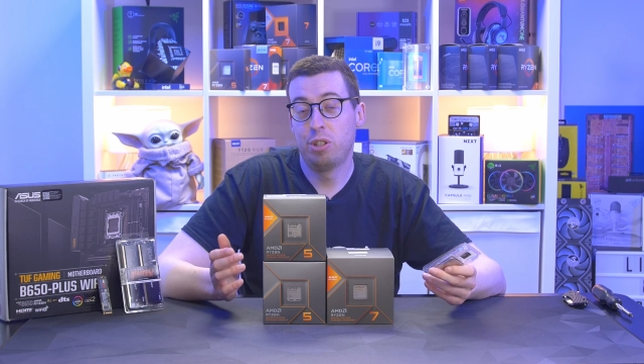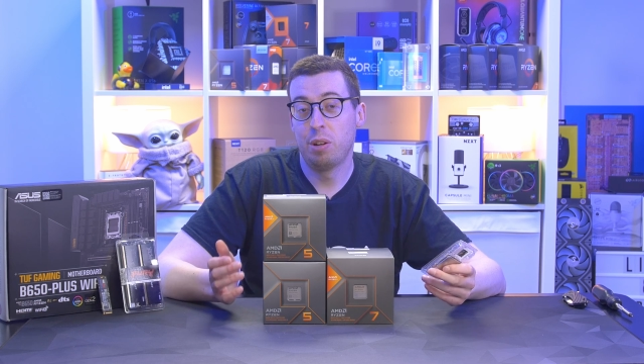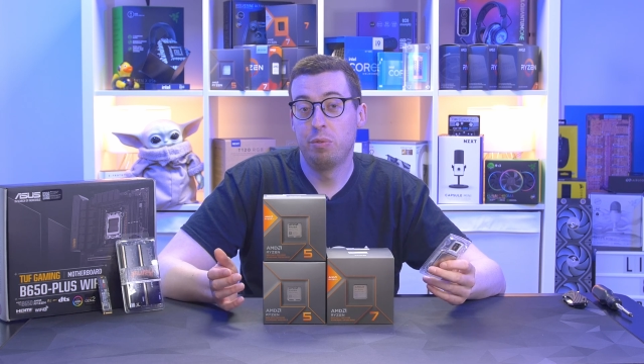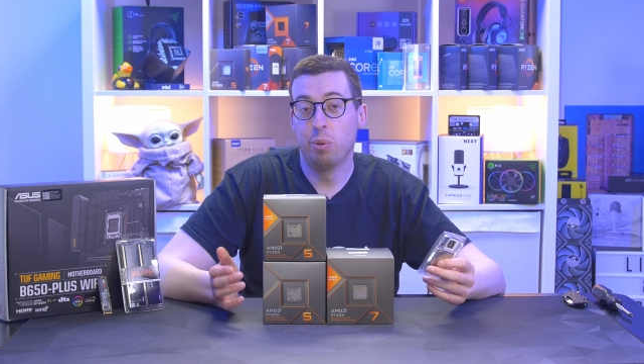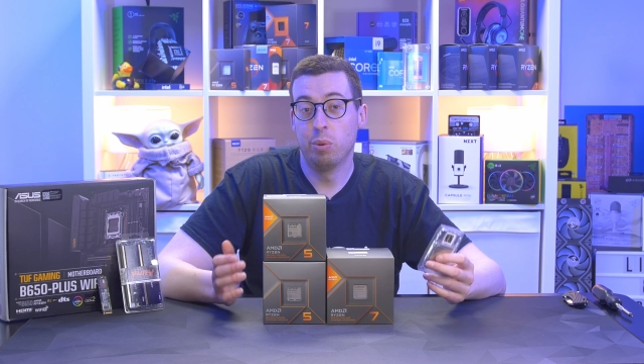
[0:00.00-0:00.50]

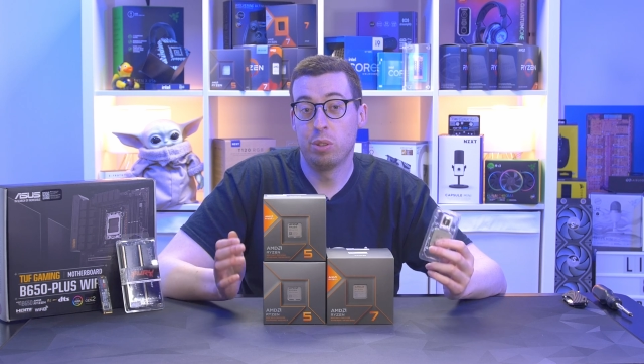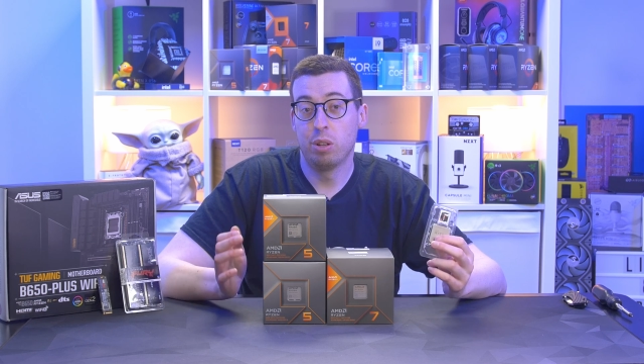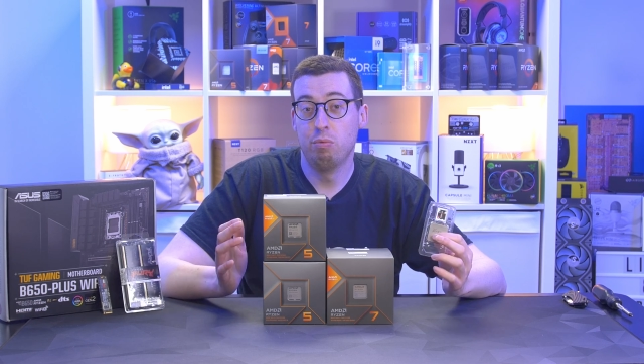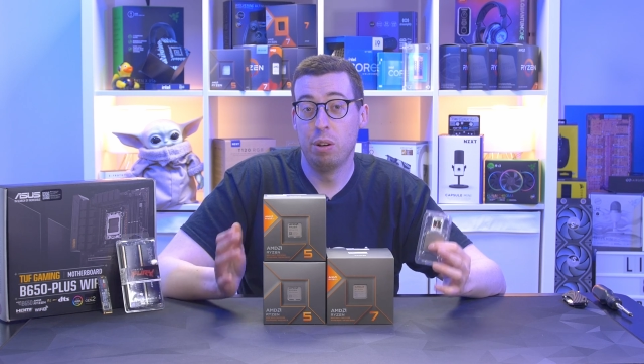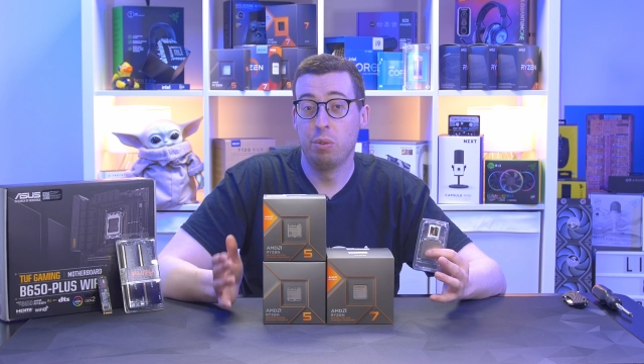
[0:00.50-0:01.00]
Gen 4 is
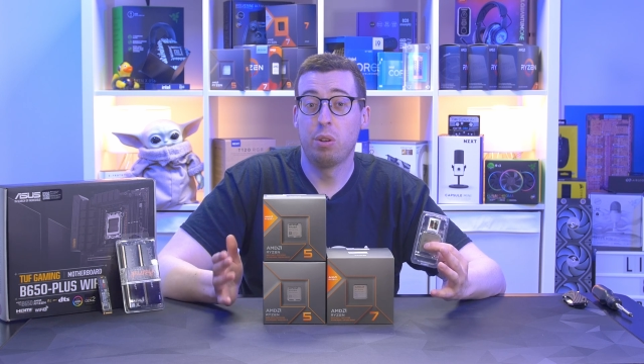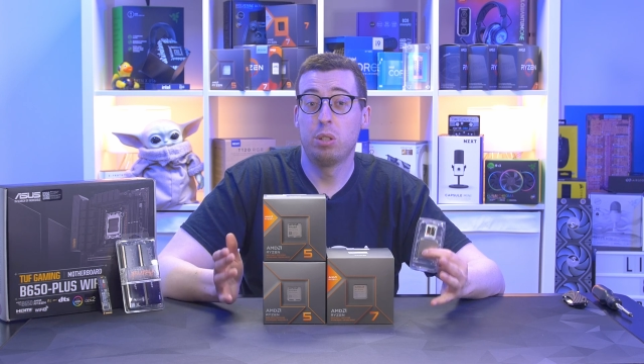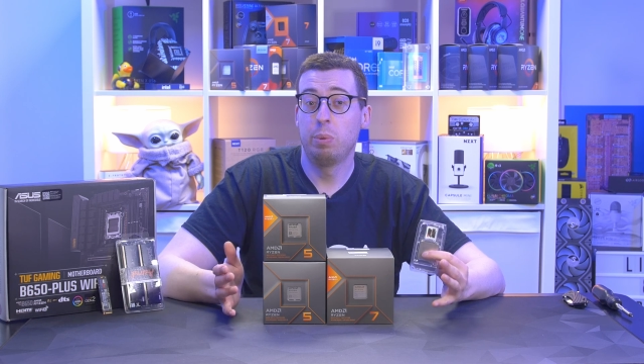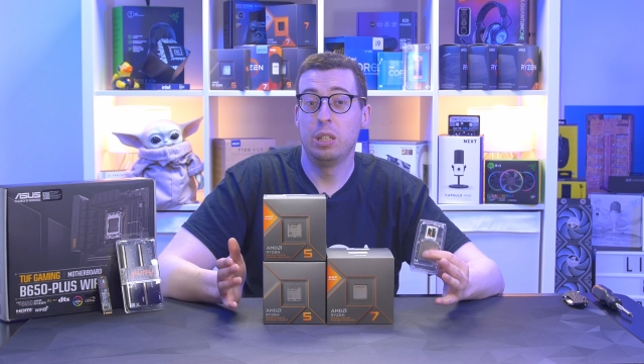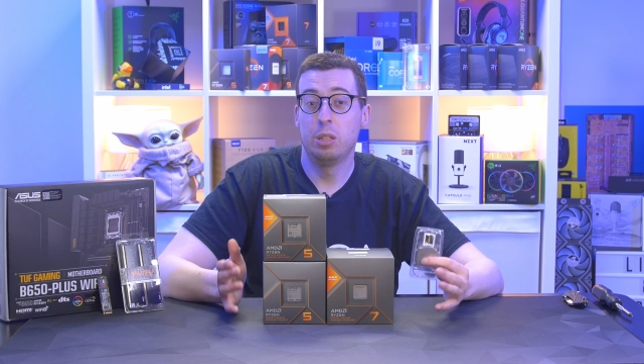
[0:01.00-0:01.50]
a real nice
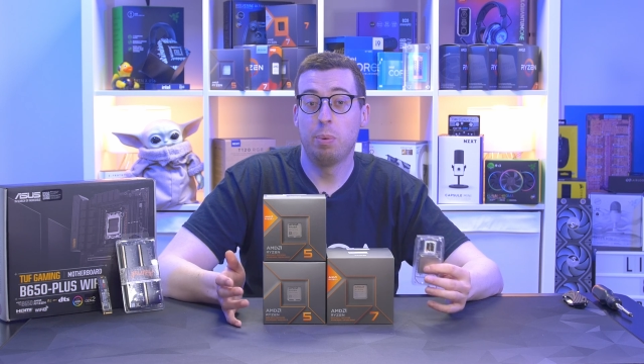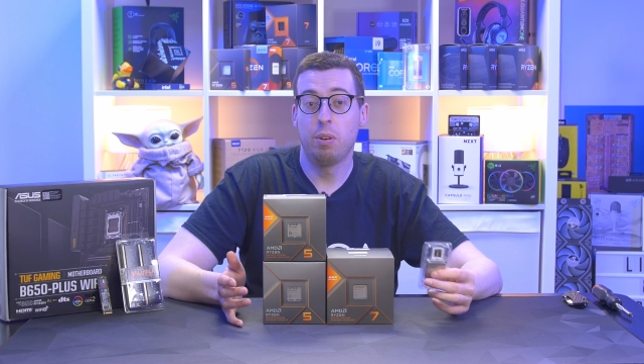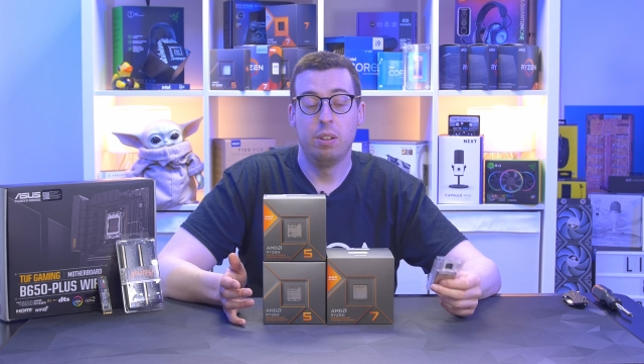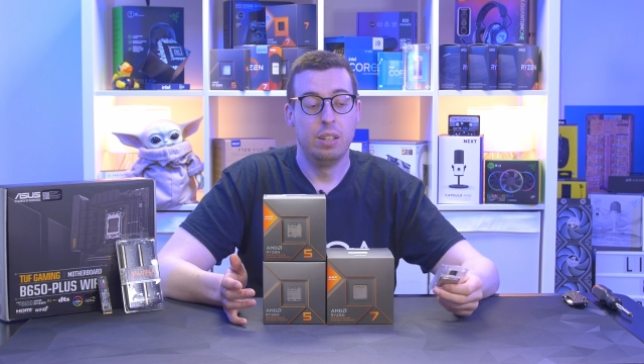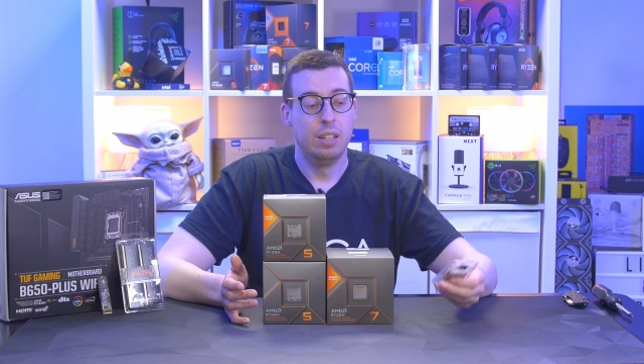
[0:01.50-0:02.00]
sweet spot.